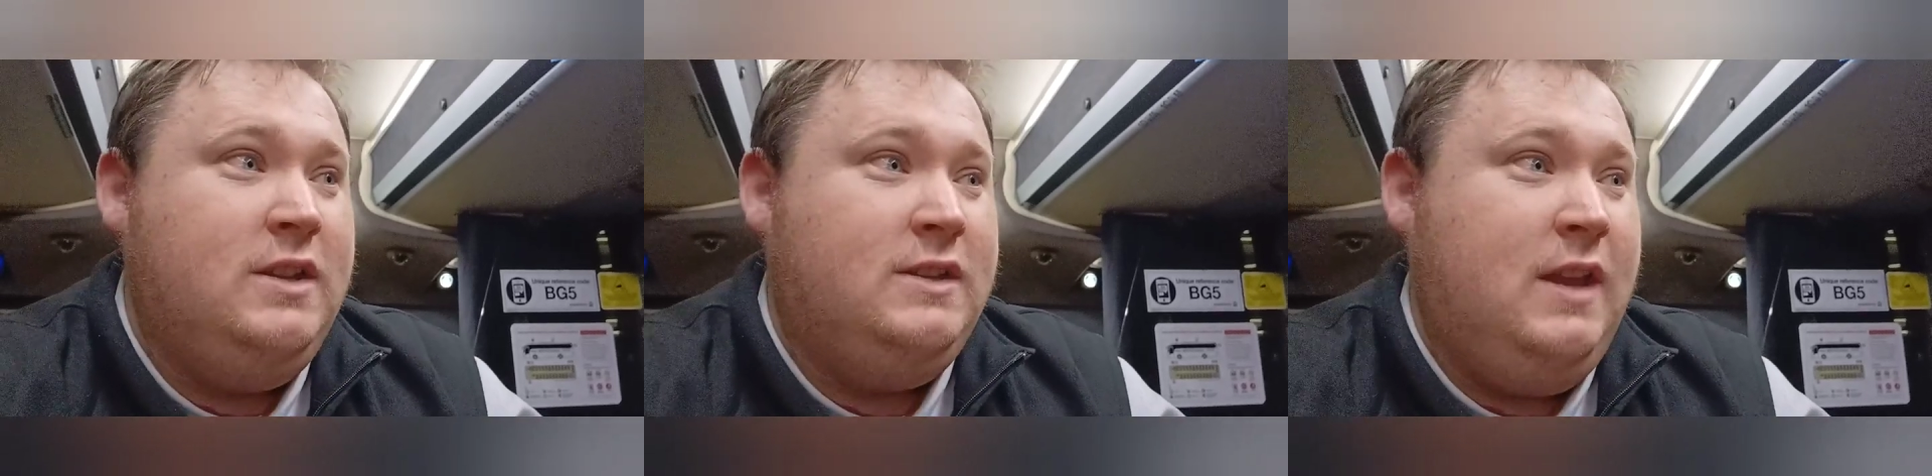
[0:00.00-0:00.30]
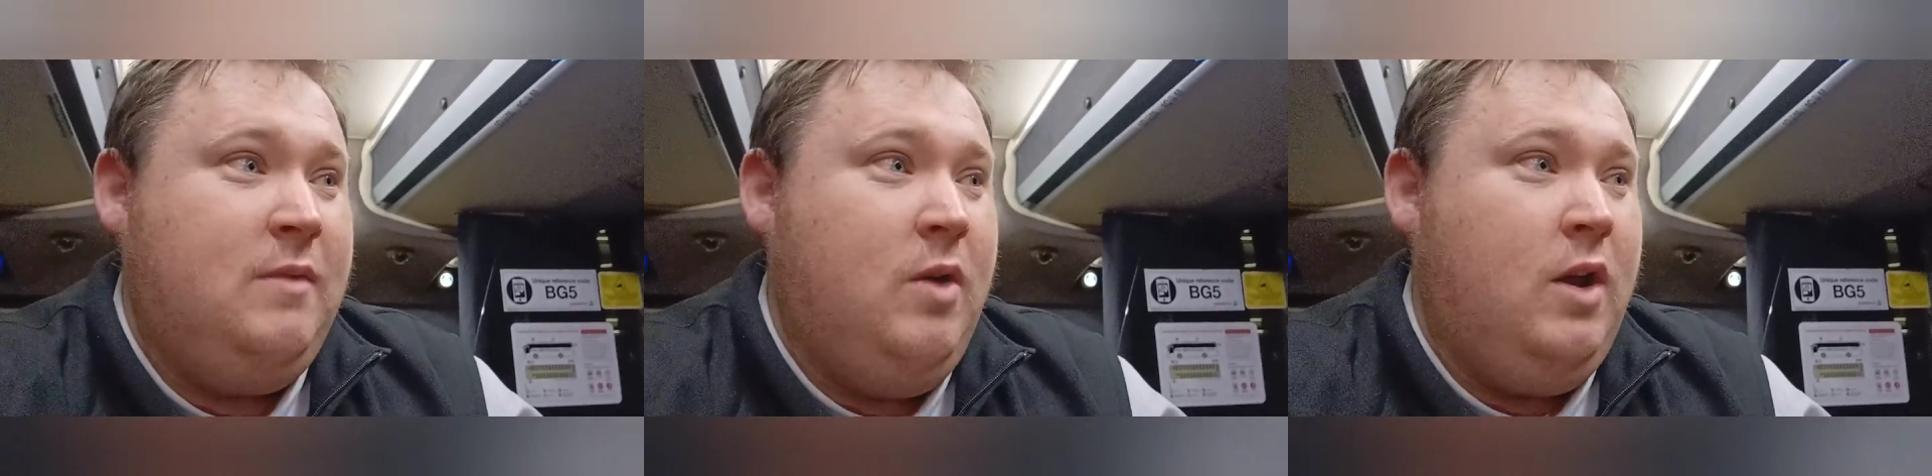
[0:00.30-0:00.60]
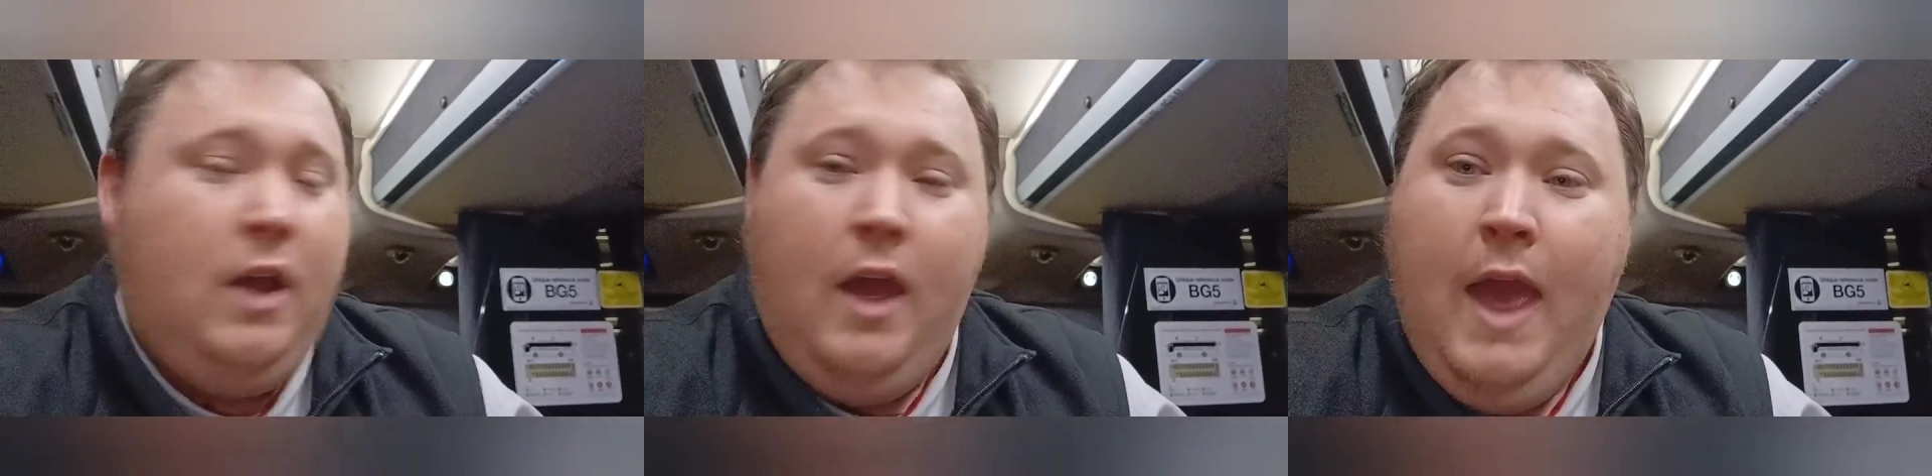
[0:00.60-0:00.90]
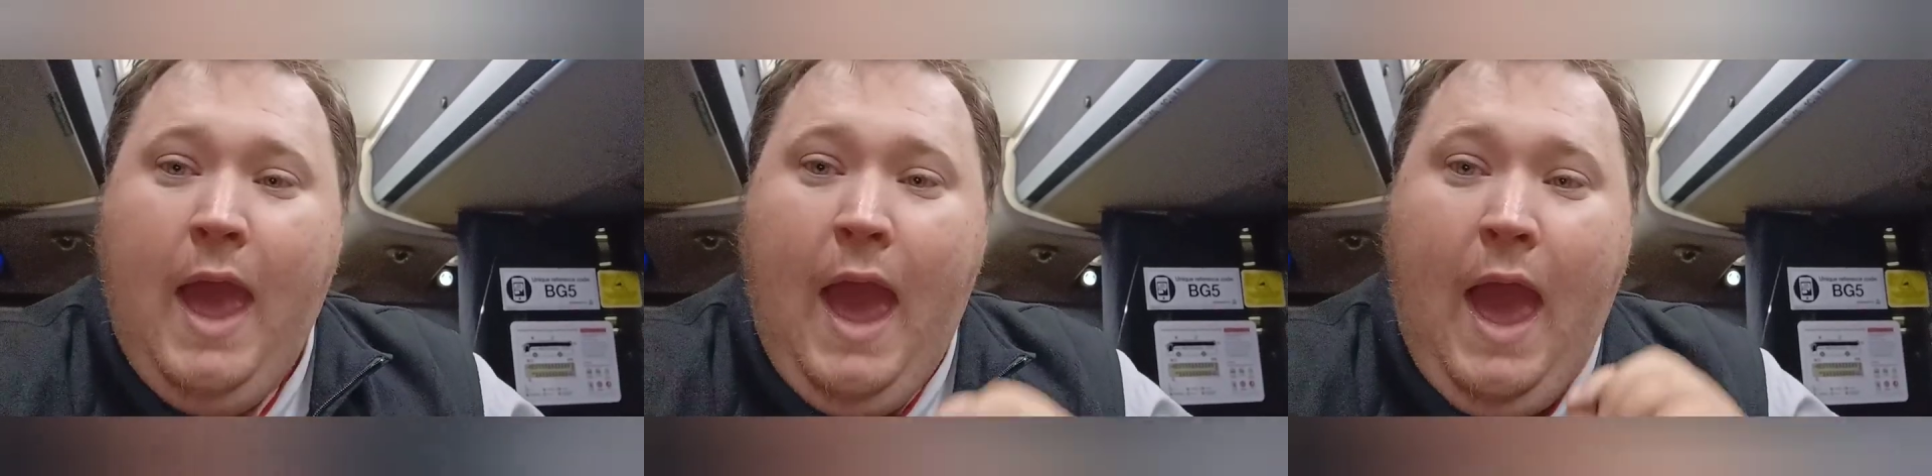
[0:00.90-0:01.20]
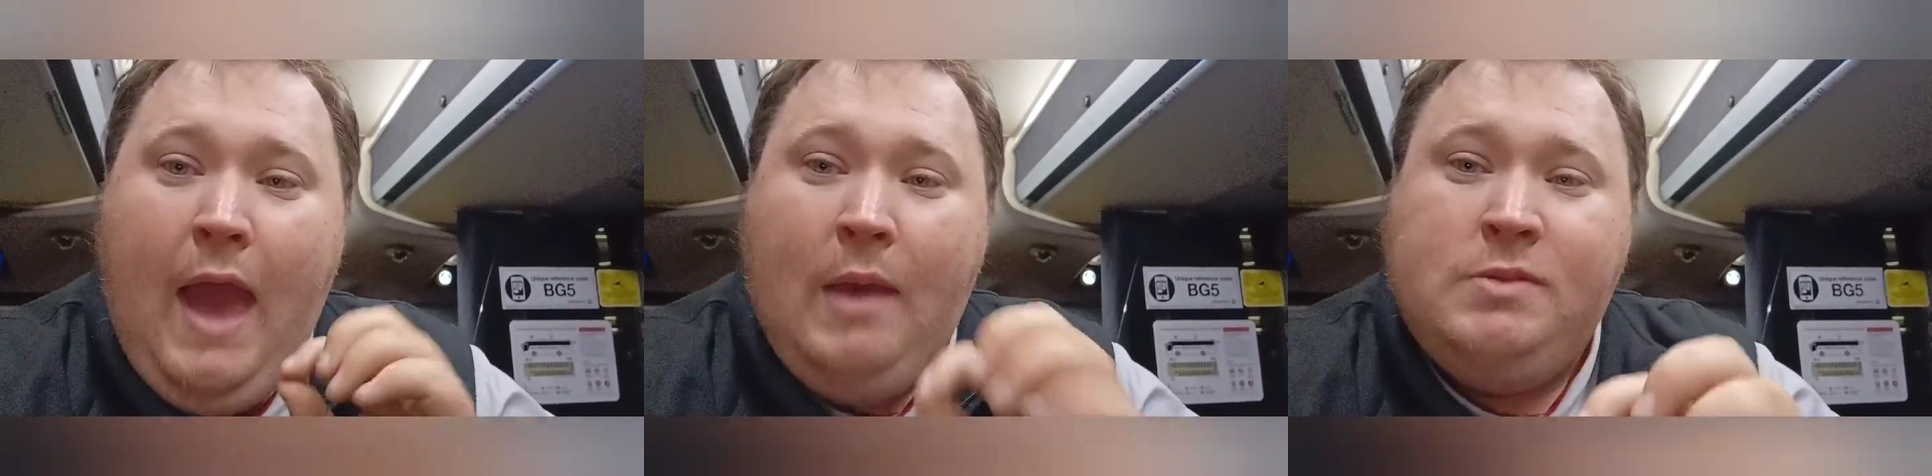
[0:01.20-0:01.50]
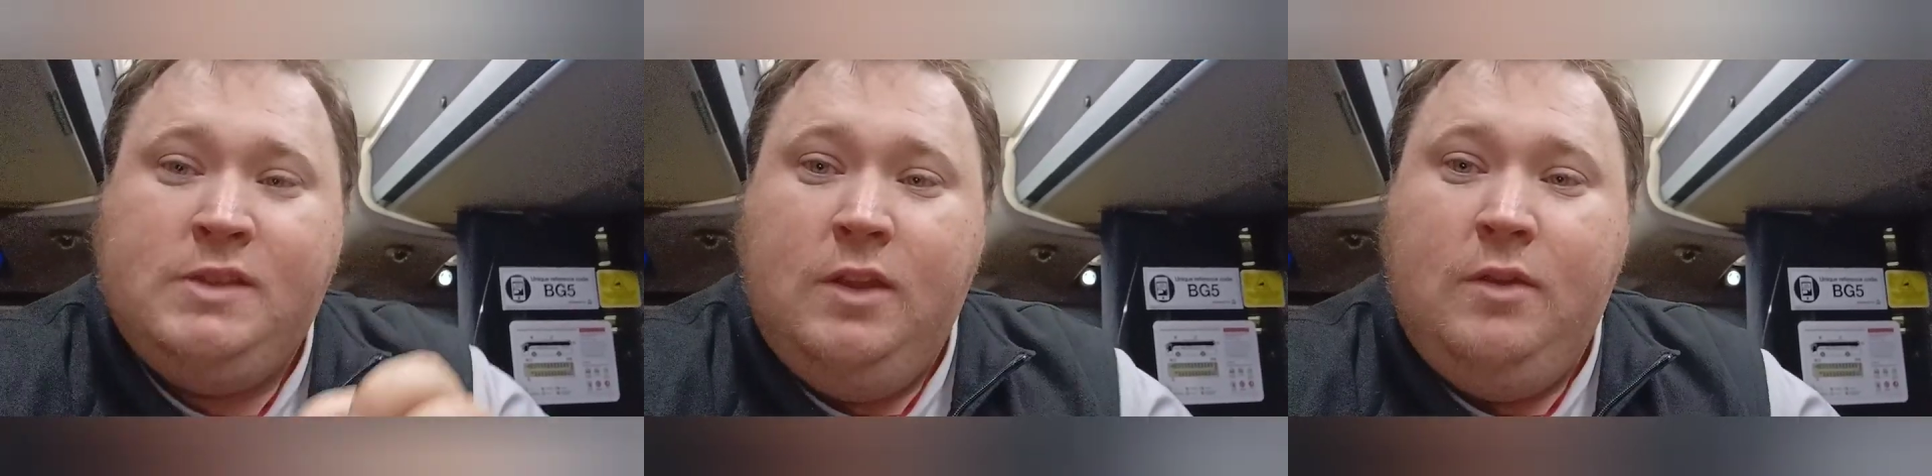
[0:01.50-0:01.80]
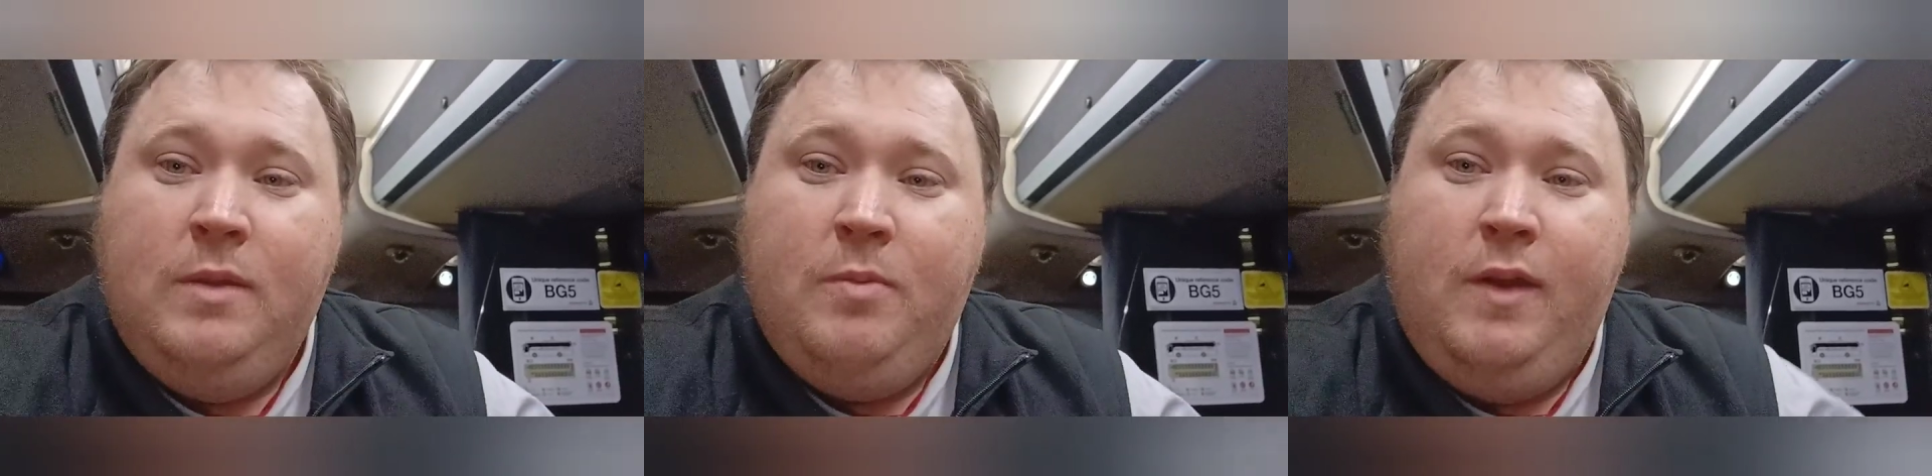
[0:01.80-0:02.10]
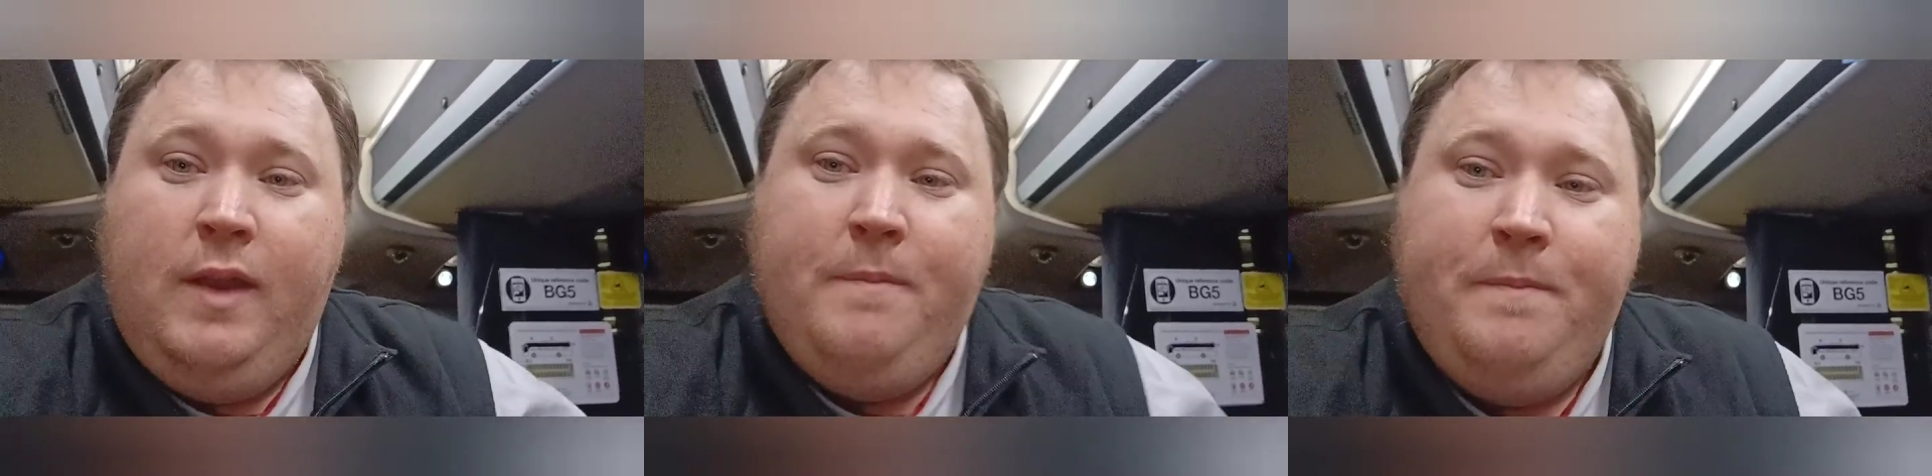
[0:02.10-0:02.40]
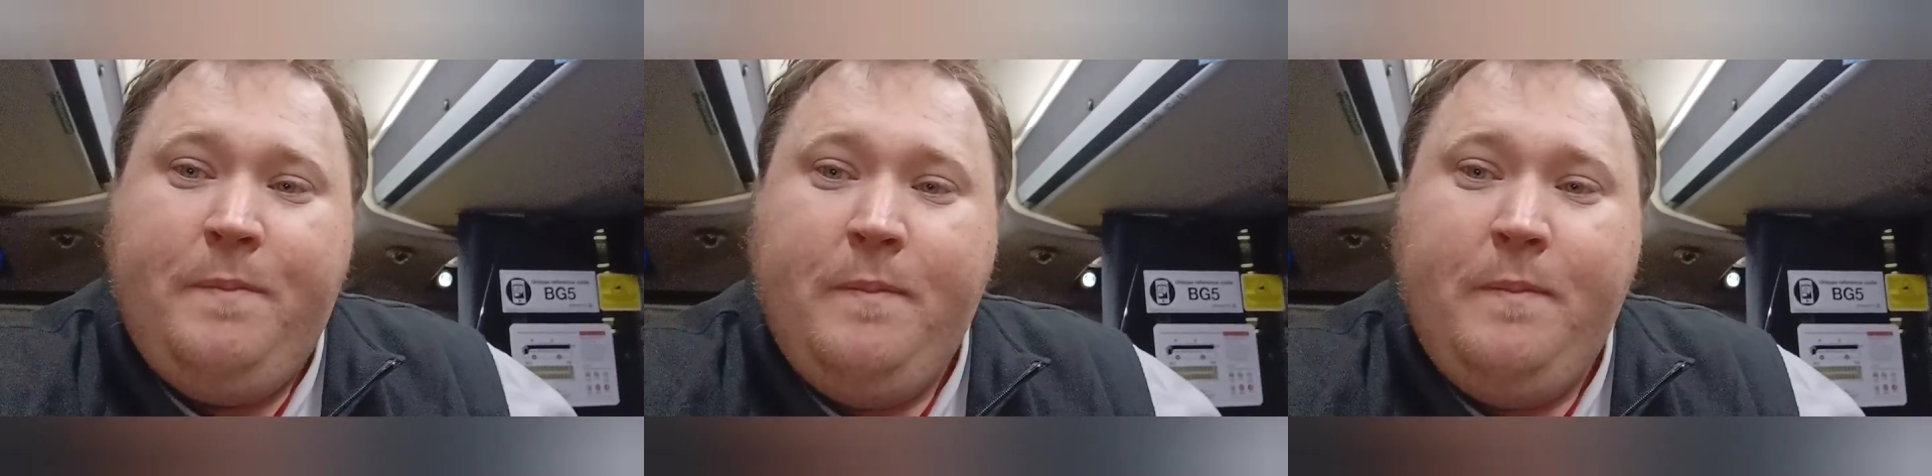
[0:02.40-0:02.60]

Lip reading: the teamwork, absolutely brilliant.